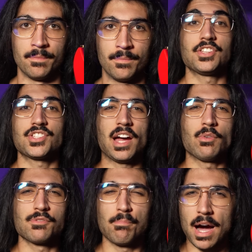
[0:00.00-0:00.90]
This
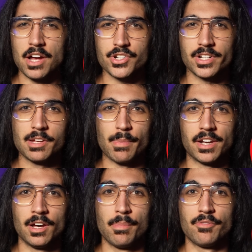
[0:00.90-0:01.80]
sounds marginally
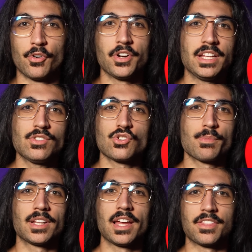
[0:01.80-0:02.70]
better, but for an
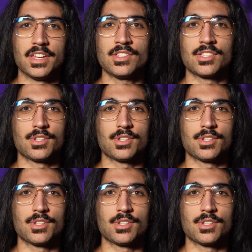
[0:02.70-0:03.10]
instrument like this,